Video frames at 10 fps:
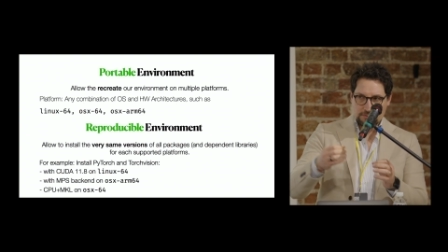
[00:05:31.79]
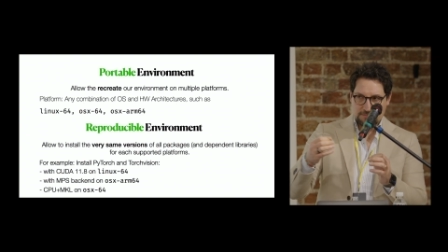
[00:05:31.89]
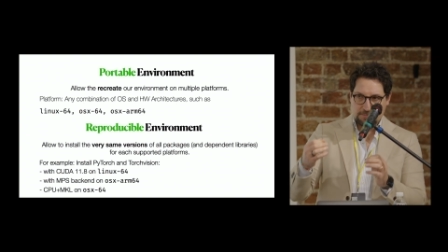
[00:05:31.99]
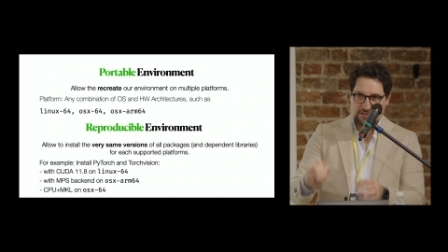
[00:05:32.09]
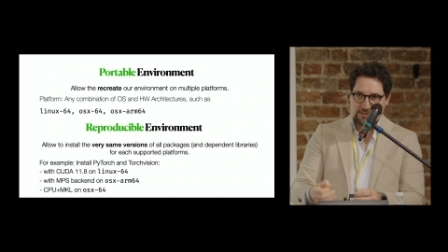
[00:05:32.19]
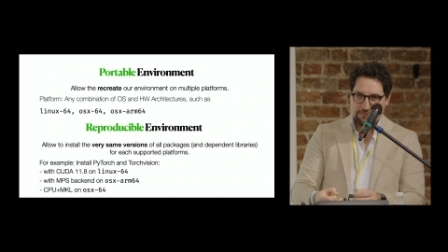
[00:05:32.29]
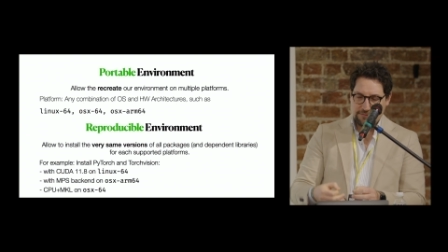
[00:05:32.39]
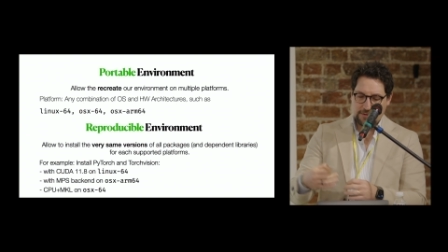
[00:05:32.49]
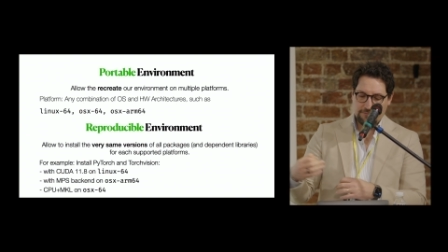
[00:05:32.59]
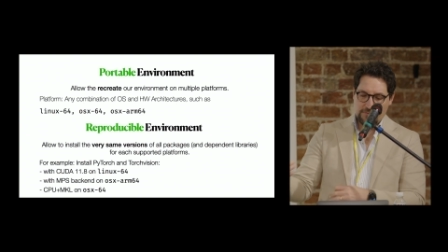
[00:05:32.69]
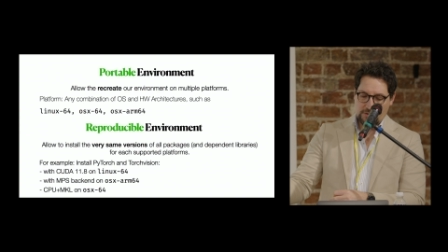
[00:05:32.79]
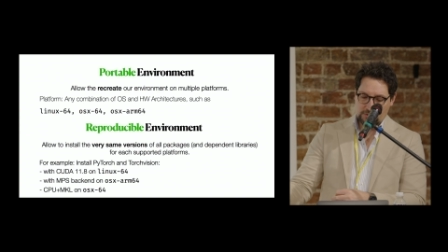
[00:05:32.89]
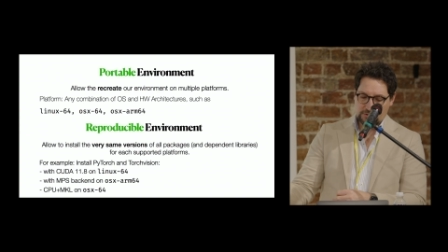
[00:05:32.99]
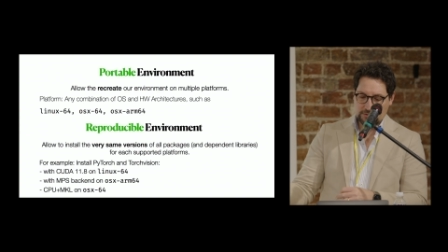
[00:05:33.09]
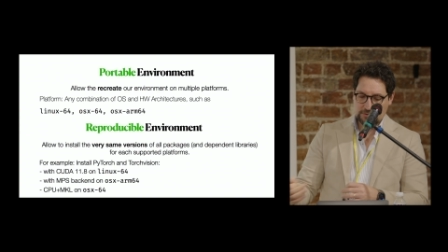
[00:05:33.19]
specific
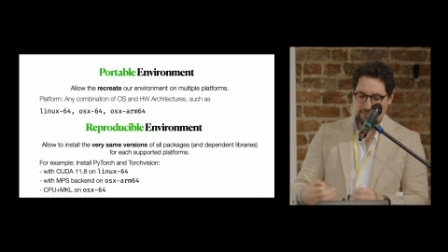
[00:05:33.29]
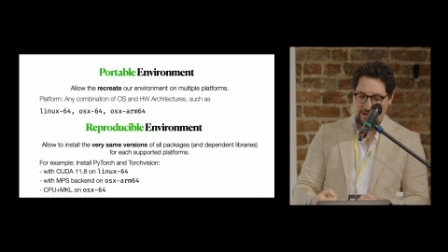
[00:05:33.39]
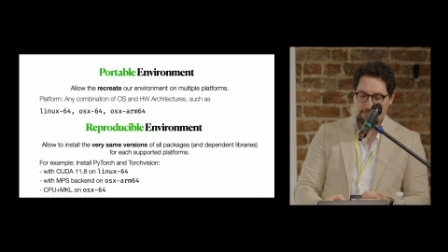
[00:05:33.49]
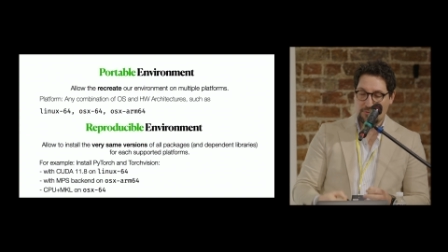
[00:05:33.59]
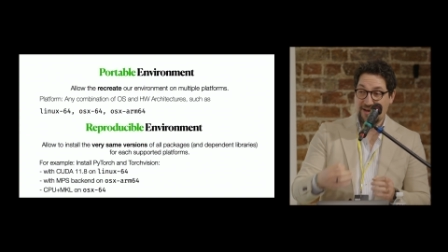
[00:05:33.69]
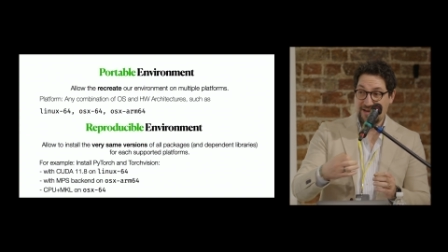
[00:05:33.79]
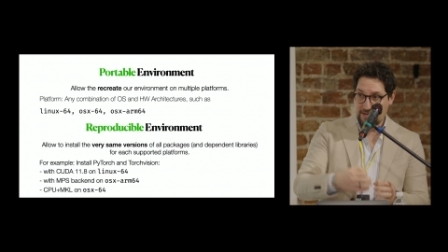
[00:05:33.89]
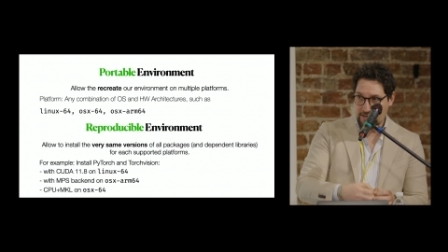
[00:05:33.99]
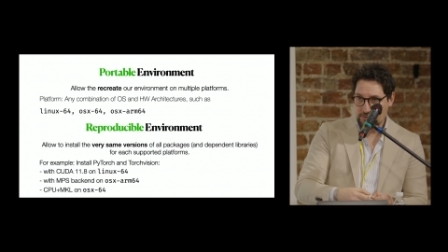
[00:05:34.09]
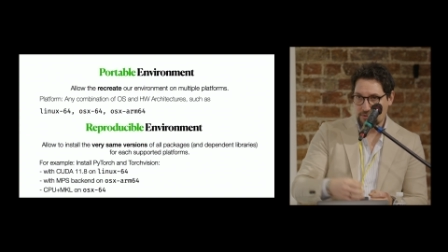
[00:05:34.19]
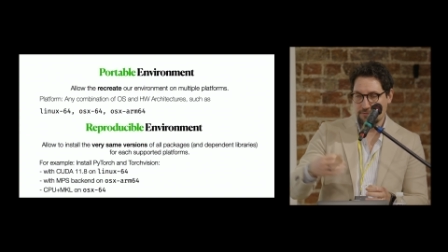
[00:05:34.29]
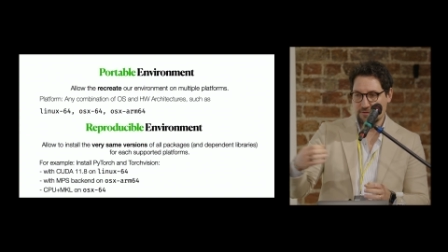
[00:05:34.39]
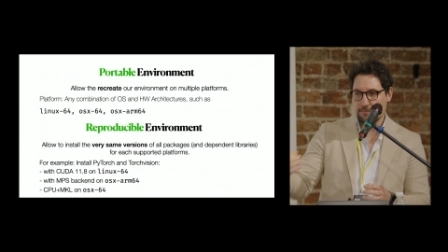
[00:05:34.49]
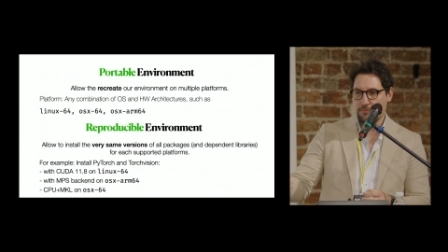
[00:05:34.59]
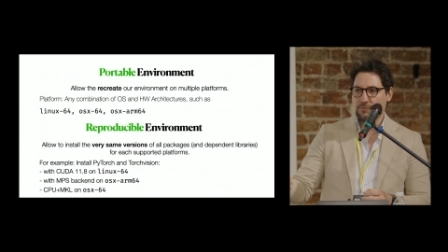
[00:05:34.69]
versions of library in each of the
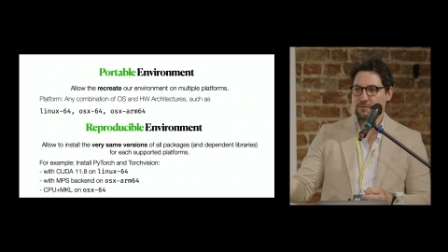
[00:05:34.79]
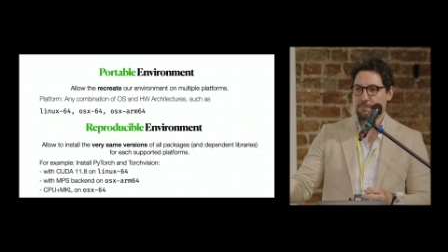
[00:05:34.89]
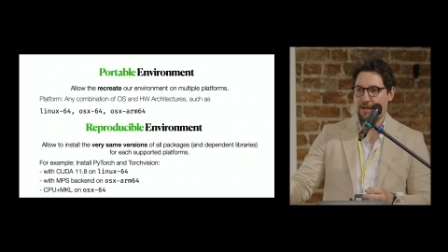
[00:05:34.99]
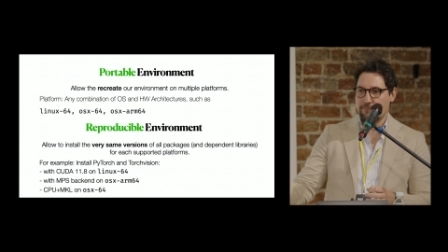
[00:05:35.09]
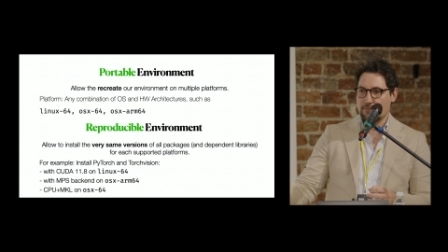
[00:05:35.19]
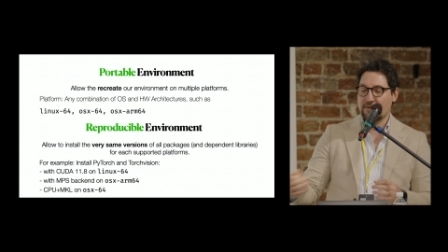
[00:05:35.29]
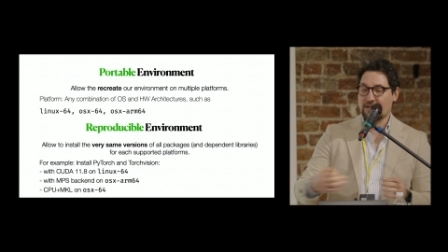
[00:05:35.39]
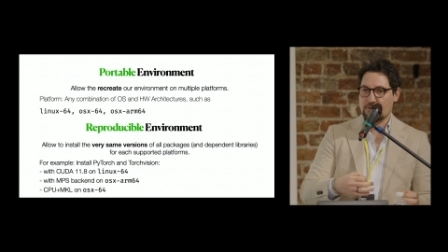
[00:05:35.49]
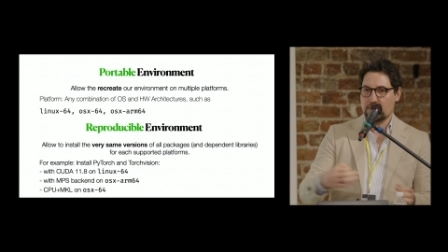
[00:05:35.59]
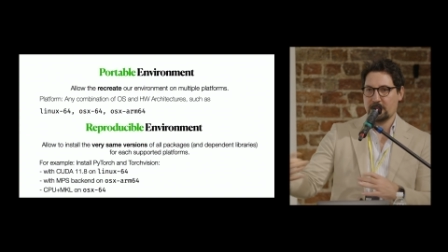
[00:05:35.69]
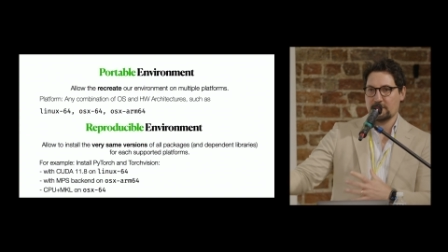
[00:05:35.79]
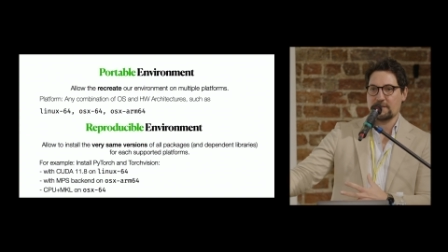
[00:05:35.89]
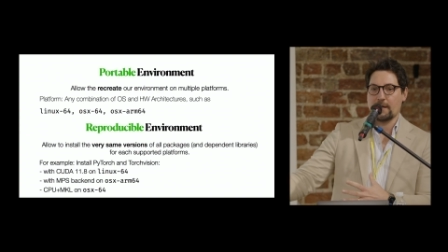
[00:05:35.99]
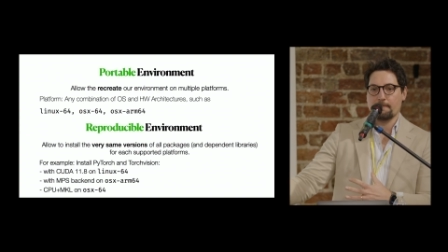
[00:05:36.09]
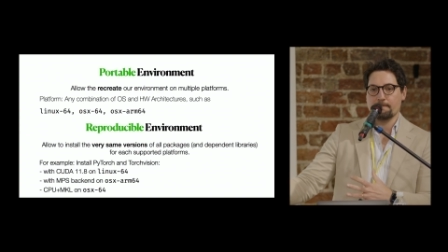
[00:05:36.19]
supported platform is going to be the same.